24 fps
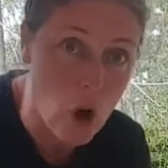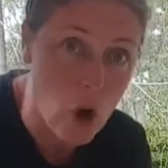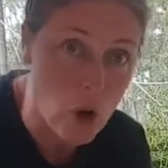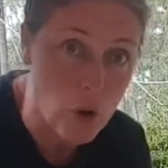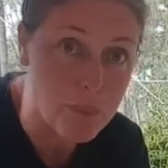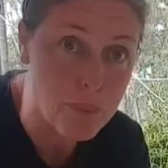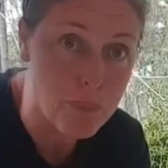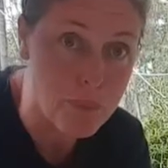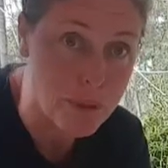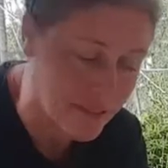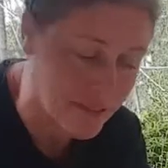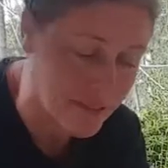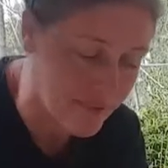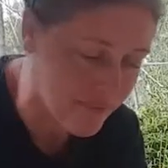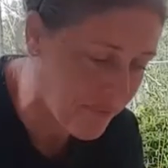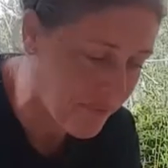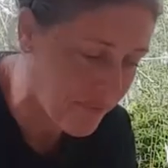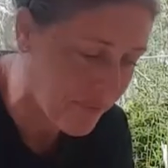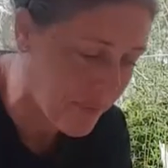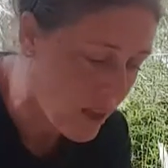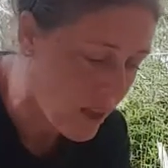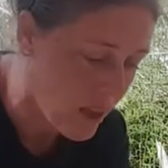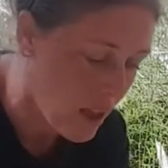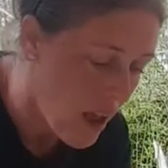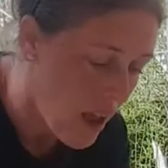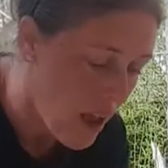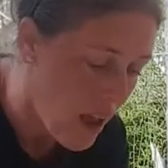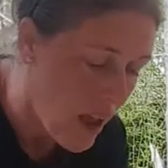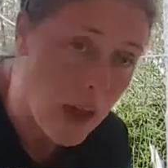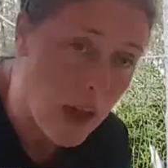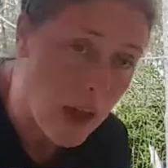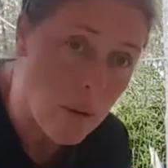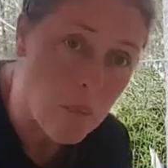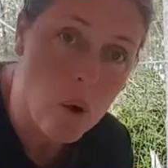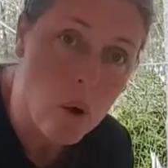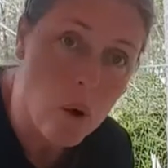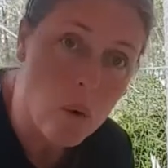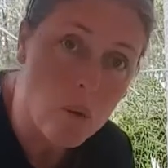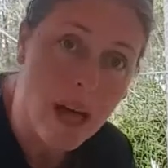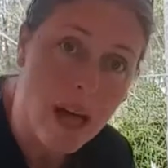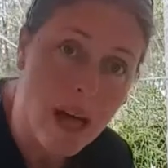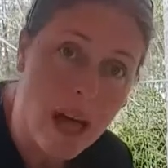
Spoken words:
open. And what will